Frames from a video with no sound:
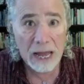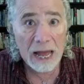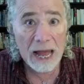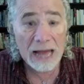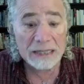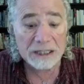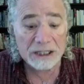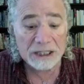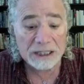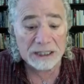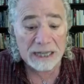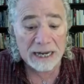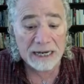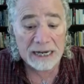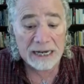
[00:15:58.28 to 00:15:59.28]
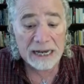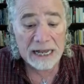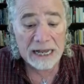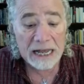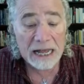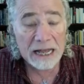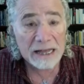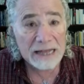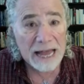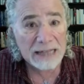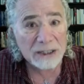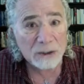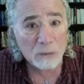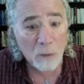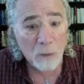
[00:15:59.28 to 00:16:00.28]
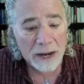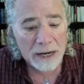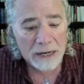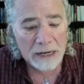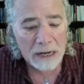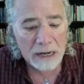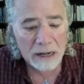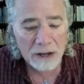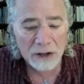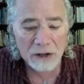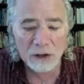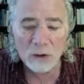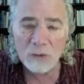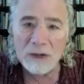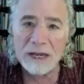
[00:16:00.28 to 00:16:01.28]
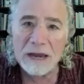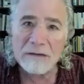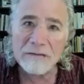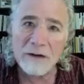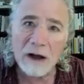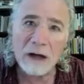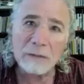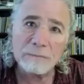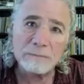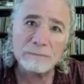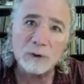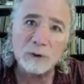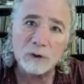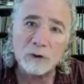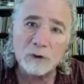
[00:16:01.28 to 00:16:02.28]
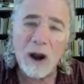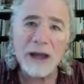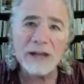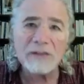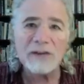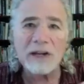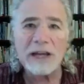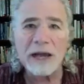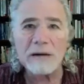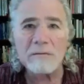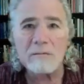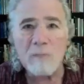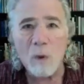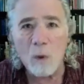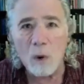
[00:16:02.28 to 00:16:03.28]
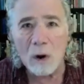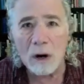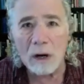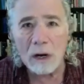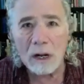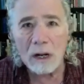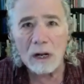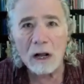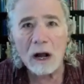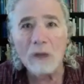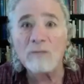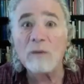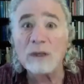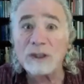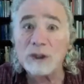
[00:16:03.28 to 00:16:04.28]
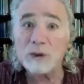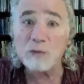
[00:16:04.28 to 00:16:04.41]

And she said, that's when you give up trying to get more of what you